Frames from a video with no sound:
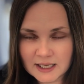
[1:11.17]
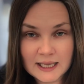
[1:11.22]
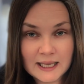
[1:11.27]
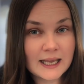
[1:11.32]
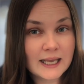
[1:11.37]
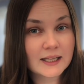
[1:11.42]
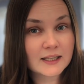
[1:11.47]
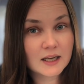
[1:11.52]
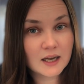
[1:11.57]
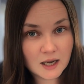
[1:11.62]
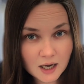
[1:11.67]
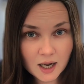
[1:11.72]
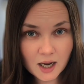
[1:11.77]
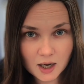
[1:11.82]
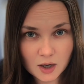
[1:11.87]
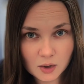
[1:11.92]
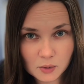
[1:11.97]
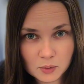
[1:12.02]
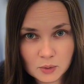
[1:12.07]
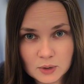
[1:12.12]
and
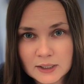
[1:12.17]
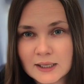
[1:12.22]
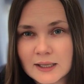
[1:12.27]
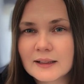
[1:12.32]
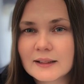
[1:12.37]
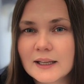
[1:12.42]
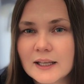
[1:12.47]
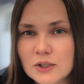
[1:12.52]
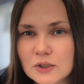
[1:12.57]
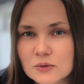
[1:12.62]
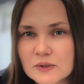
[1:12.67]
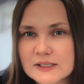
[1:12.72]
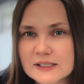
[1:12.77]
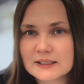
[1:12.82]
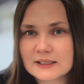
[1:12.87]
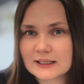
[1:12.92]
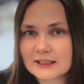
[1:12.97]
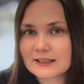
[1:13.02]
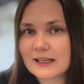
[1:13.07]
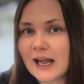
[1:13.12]
how they use
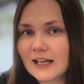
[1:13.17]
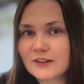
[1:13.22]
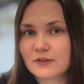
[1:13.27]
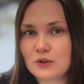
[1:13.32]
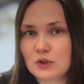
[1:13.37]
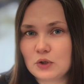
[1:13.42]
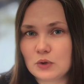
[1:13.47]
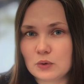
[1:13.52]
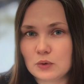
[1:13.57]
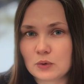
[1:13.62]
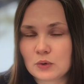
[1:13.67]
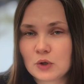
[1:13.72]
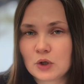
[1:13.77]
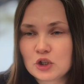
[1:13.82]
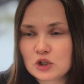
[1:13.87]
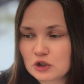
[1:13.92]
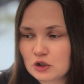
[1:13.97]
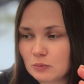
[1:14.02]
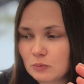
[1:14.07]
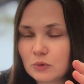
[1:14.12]
that view
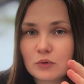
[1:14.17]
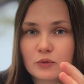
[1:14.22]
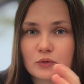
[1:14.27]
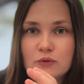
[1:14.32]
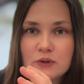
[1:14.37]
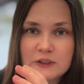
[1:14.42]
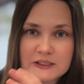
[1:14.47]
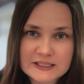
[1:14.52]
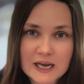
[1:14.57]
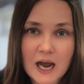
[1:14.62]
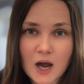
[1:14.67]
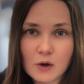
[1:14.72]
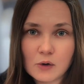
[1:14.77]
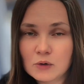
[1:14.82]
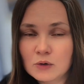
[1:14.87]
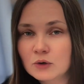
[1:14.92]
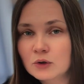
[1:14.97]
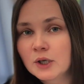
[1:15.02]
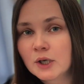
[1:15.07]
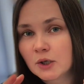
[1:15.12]
to move DAU,
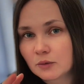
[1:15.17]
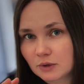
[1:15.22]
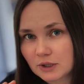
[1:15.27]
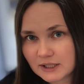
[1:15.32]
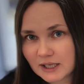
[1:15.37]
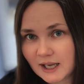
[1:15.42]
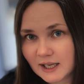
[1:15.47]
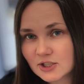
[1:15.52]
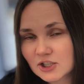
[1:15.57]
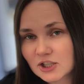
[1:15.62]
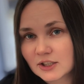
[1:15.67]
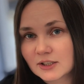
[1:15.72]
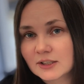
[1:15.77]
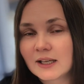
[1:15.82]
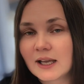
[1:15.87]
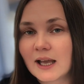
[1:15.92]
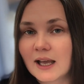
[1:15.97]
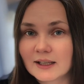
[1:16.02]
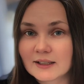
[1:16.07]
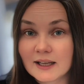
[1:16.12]
retention,
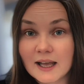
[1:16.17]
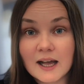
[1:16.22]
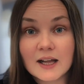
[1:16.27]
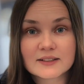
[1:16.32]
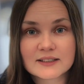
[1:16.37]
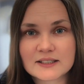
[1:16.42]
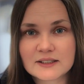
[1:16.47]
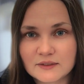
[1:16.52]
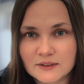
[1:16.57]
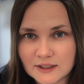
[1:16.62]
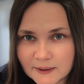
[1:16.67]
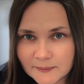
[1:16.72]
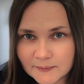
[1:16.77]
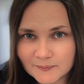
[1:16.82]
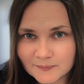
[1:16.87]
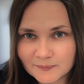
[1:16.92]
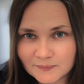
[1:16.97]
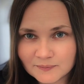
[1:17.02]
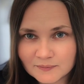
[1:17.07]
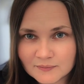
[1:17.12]
and LTV.
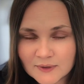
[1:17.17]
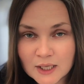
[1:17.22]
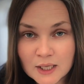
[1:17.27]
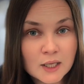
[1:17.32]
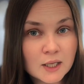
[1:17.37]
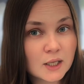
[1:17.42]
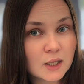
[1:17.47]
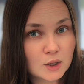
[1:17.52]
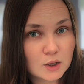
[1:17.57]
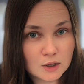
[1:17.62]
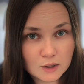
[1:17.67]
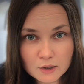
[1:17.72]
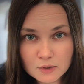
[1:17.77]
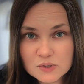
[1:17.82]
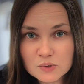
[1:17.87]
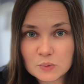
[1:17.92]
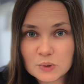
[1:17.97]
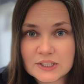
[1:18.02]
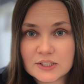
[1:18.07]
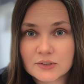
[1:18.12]
In those
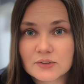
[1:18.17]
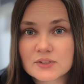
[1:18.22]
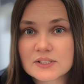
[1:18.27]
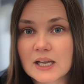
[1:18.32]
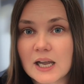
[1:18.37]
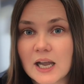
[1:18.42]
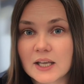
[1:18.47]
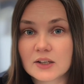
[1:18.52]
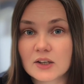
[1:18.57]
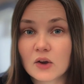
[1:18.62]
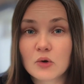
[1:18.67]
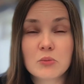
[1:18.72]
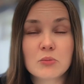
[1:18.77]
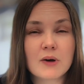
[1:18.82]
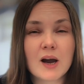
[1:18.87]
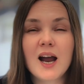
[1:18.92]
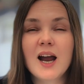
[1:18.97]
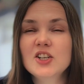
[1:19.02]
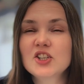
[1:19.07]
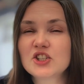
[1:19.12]
videos, I go
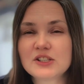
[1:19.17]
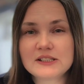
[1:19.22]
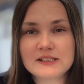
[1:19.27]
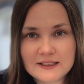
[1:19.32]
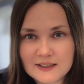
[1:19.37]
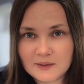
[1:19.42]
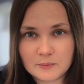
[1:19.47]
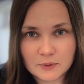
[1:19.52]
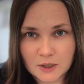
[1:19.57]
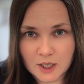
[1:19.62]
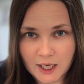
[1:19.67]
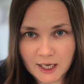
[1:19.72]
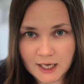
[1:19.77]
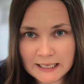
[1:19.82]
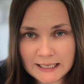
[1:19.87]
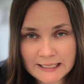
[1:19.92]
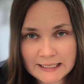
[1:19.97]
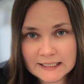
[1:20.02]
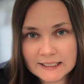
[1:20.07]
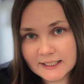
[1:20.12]
much deeper
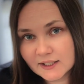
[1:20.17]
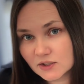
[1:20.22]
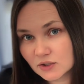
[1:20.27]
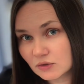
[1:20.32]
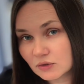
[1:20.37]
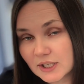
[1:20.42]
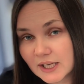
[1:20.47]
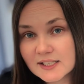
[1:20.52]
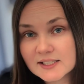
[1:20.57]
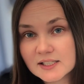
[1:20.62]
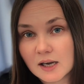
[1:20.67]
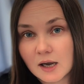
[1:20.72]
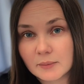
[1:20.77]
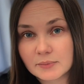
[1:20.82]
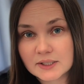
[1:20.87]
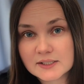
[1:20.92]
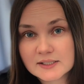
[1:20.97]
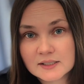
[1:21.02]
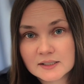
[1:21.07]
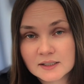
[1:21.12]
into today's
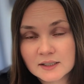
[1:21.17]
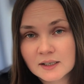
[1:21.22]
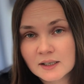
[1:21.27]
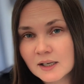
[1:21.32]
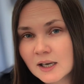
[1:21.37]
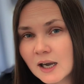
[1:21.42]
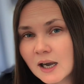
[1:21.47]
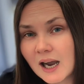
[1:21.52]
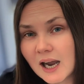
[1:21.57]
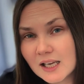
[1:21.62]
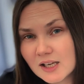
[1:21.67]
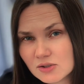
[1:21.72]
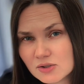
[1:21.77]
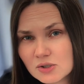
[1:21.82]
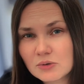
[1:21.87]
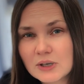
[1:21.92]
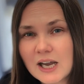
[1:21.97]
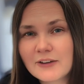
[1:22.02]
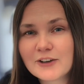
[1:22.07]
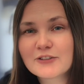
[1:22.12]
topics. I
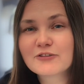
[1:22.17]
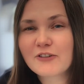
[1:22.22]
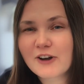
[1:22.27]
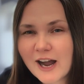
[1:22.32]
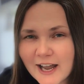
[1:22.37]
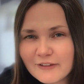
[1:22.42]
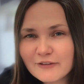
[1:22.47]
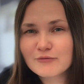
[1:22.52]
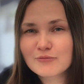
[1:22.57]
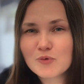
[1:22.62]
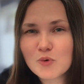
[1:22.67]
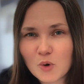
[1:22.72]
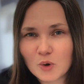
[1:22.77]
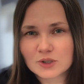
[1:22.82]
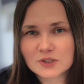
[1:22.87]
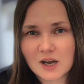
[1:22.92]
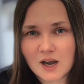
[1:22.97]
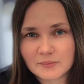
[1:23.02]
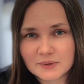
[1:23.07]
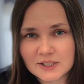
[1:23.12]
also cover 5 more
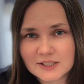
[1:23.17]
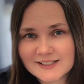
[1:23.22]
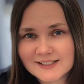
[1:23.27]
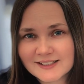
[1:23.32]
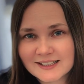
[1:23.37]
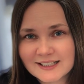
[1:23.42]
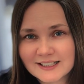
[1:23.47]
topics.